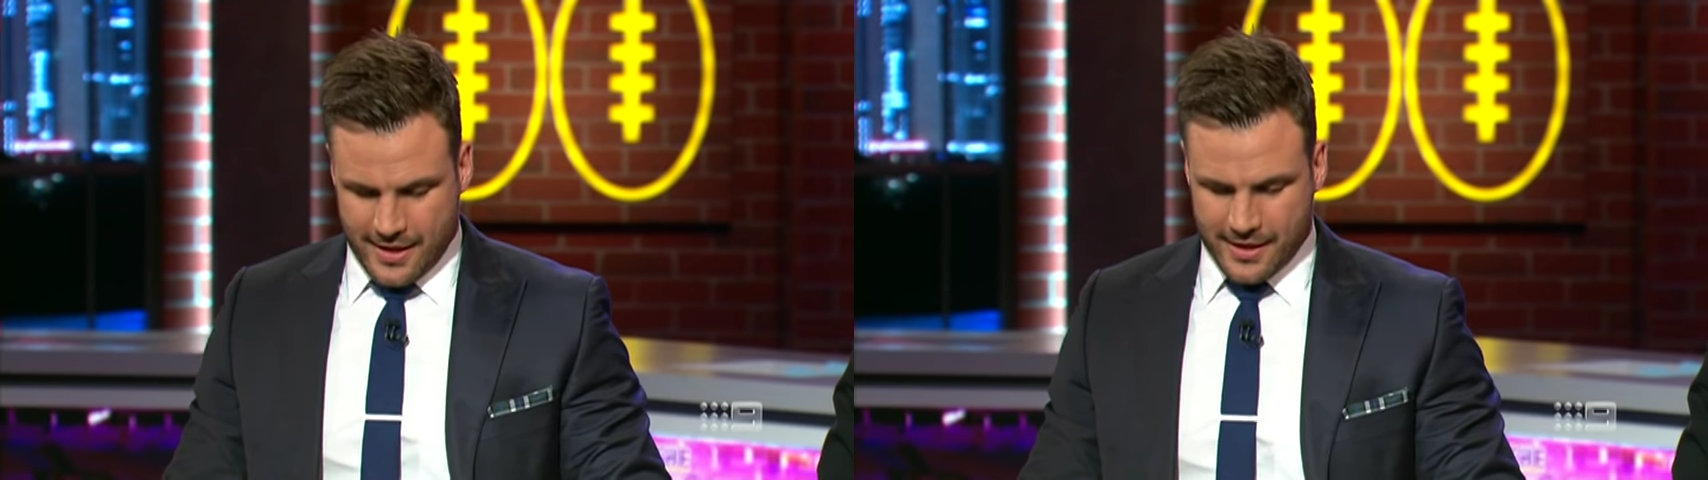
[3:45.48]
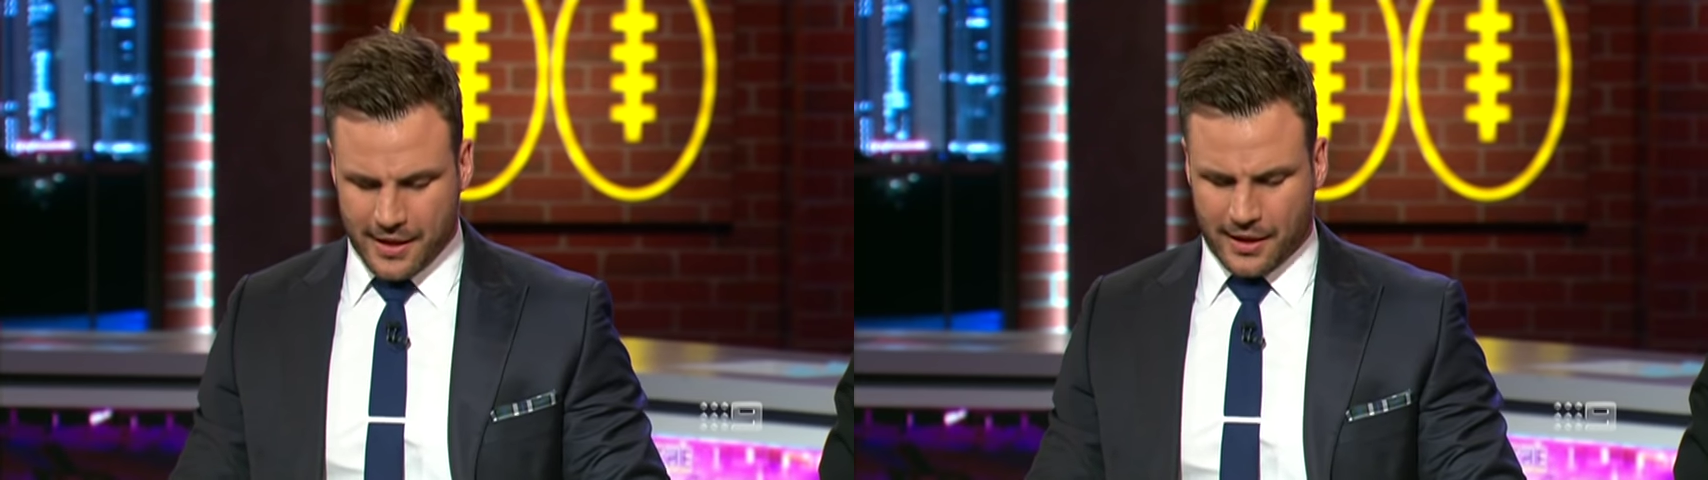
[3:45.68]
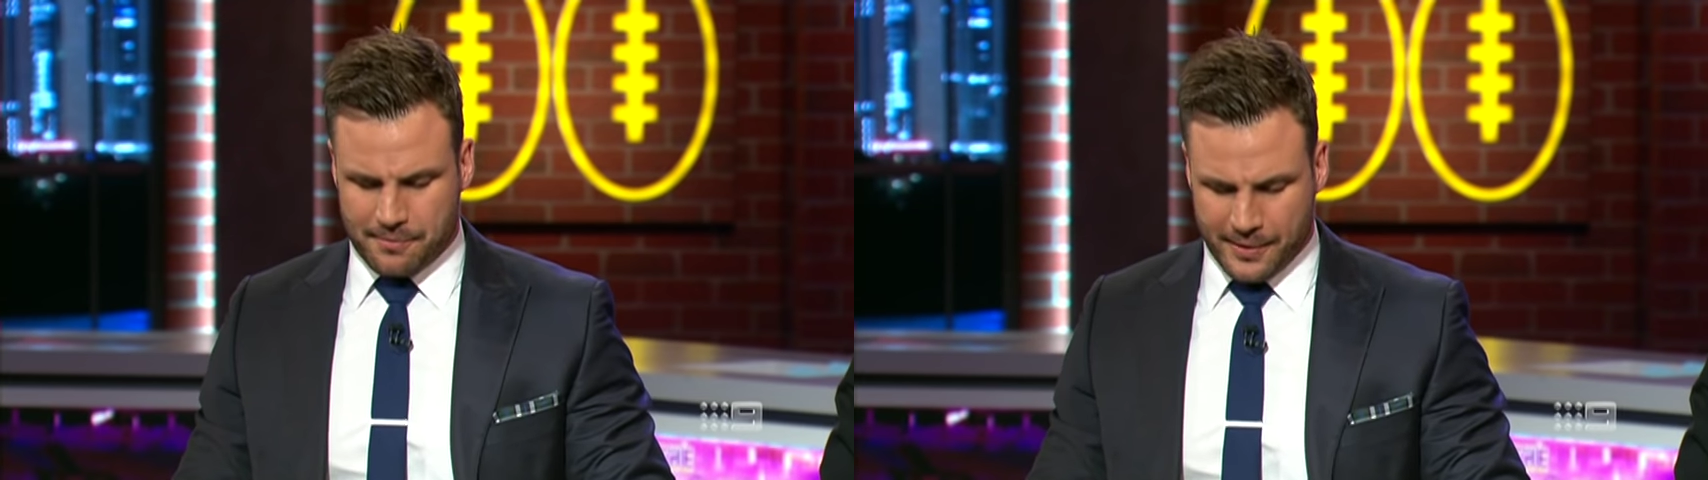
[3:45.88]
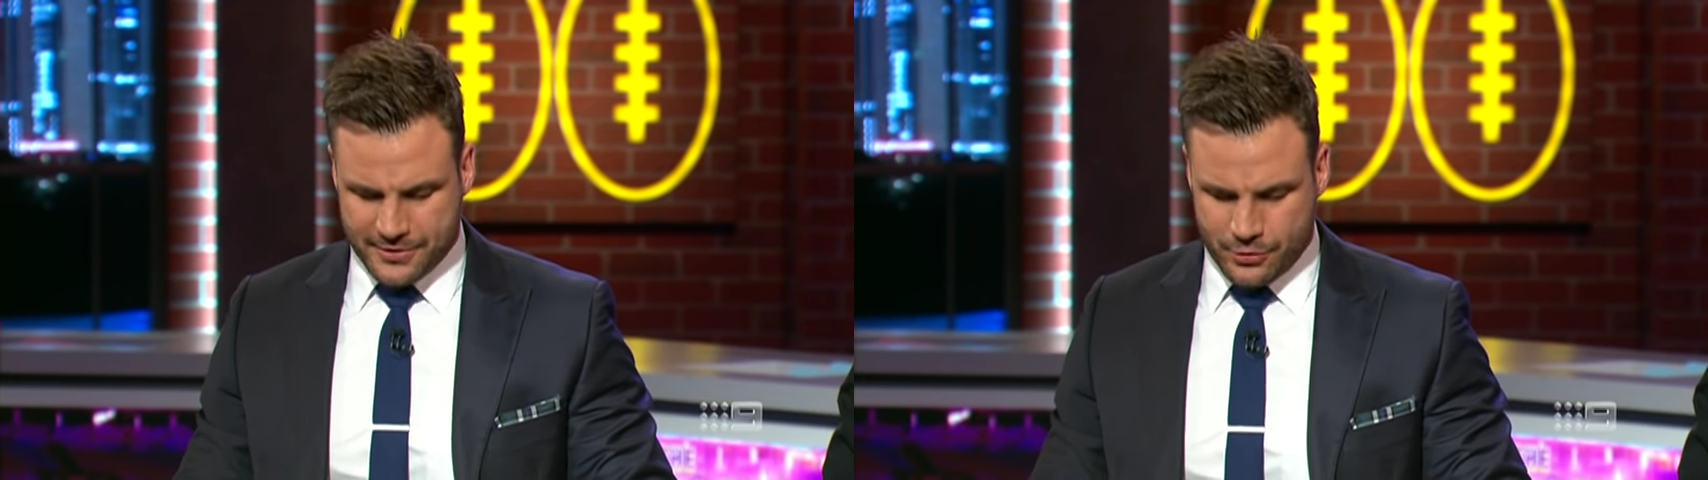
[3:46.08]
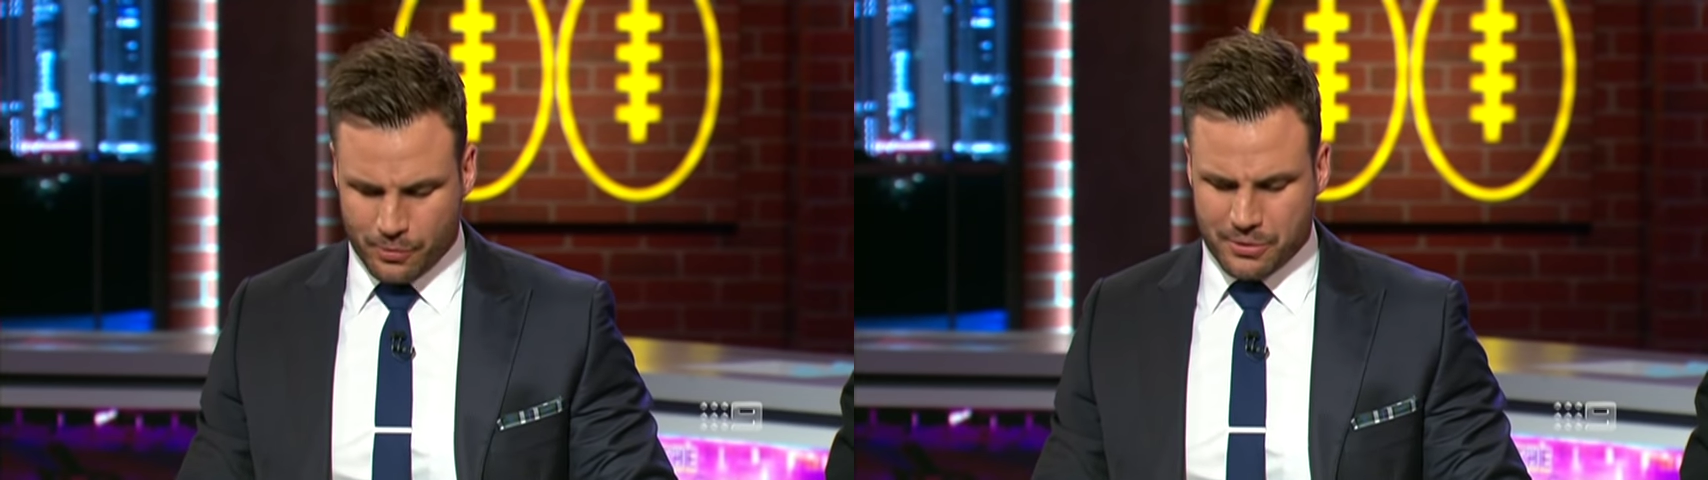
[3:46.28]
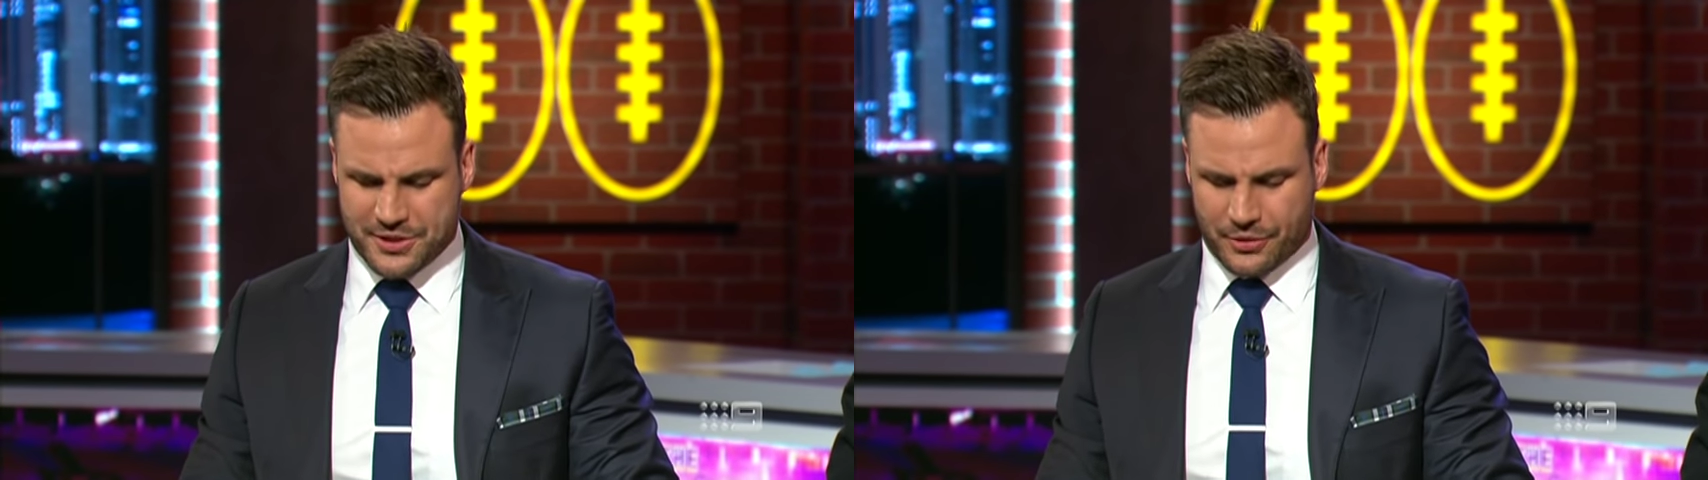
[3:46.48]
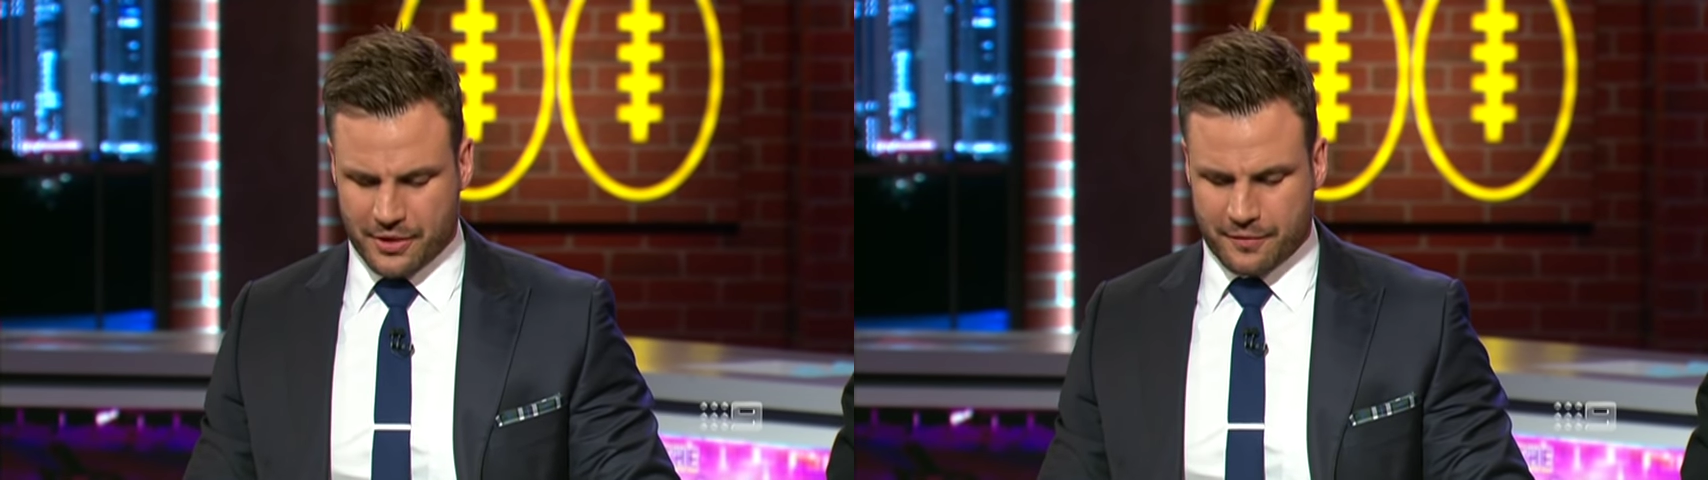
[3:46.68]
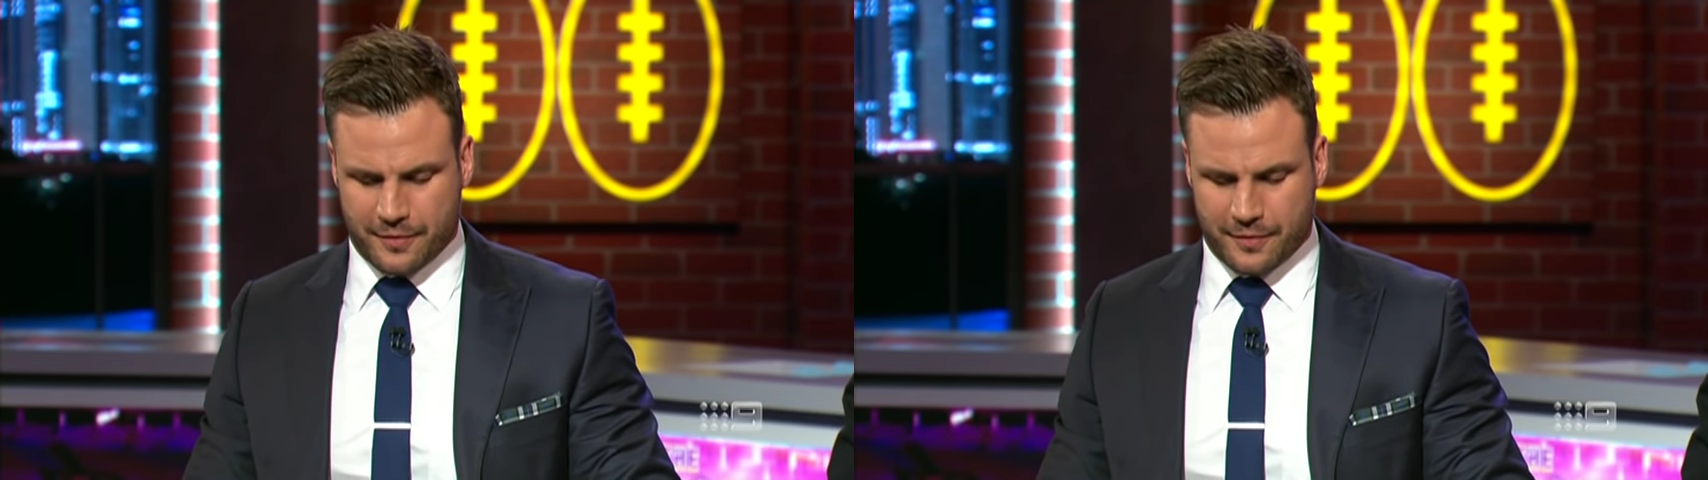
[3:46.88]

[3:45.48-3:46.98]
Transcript: In the Olympics, 2 Brazilian